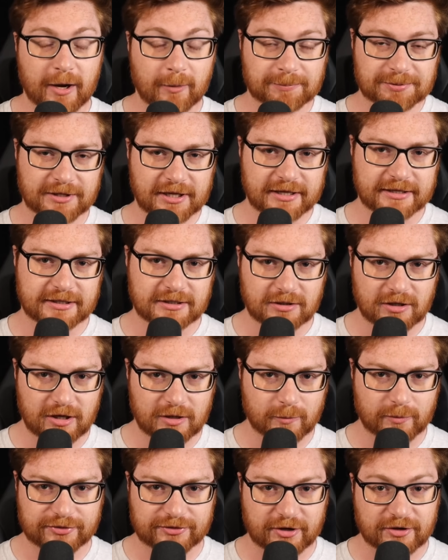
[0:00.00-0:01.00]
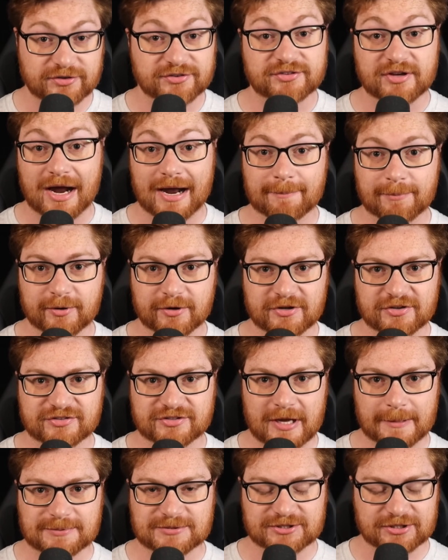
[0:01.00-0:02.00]
playing along with our cyber
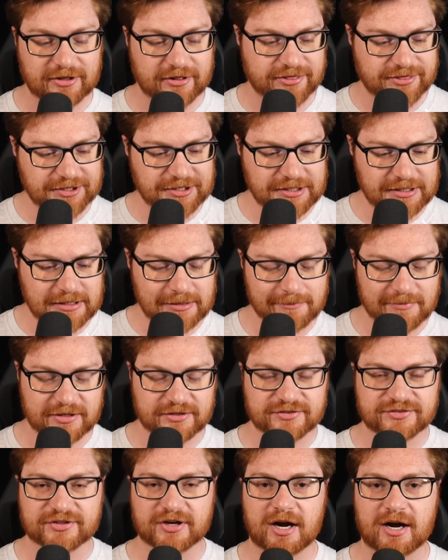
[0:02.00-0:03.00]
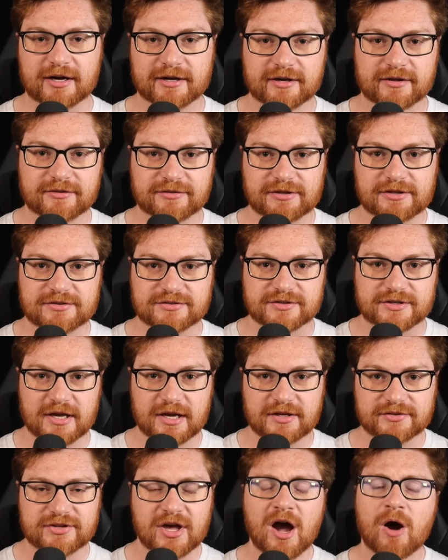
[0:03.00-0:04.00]
deception theme and saga these
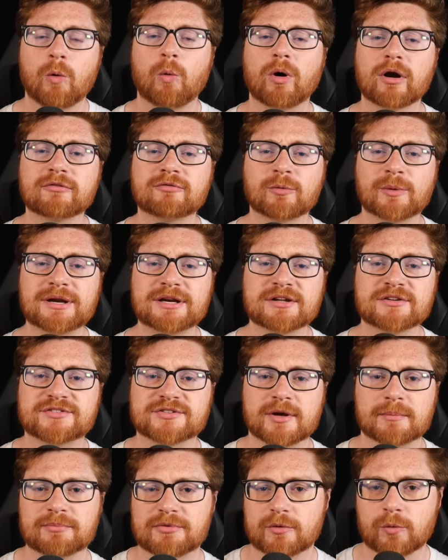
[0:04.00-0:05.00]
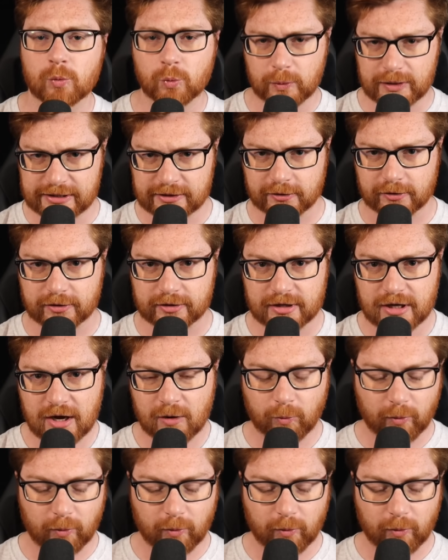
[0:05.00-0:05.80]
days, what if we did something weird?